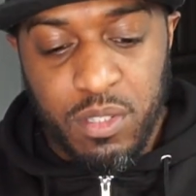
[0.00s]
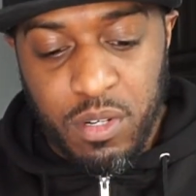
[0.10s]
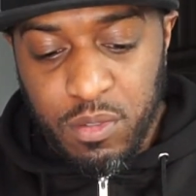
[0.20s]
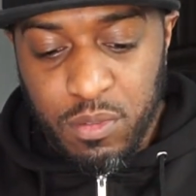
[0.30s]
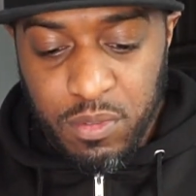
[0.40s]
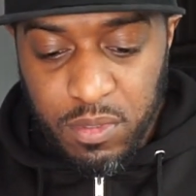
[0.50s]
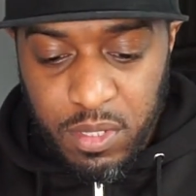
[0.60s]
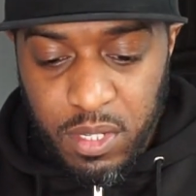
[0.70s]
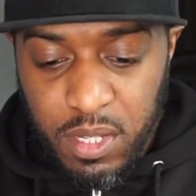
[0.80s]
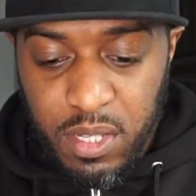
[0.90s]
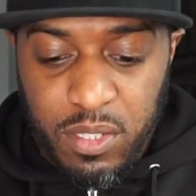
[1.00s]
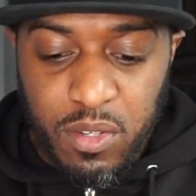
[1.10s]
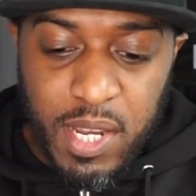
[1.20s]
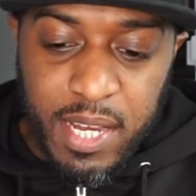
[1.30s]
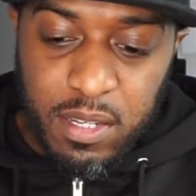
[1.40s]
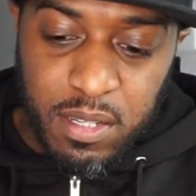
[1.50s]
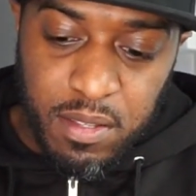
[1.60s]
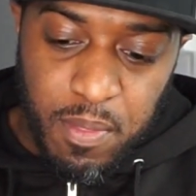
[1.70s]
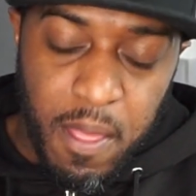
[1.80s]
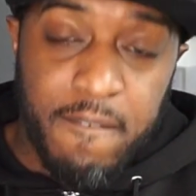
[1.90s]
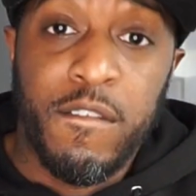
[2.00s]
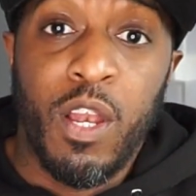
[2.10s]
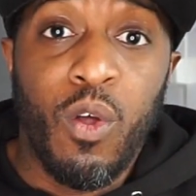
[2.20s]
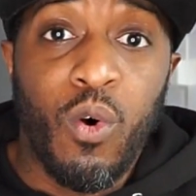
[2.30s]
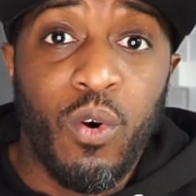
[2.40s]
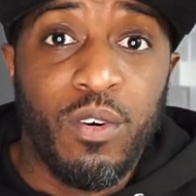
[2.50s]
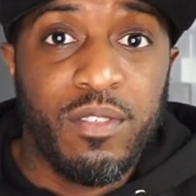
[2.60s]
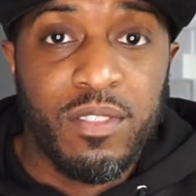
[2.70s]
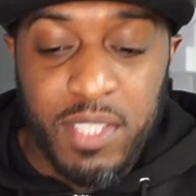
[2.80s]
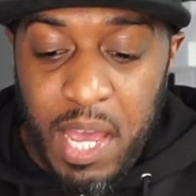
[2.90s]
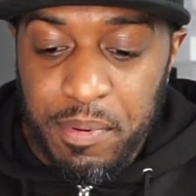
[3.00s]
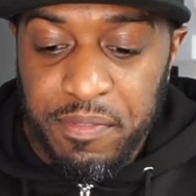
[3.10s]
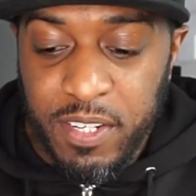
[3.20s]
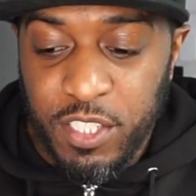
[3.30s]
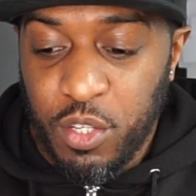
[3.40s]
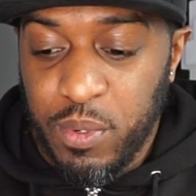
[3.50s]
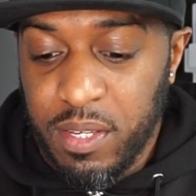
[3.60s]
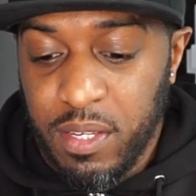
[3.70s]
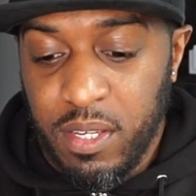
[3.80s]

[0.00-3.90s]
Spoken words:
cool. It's got like a velour type of finish to it.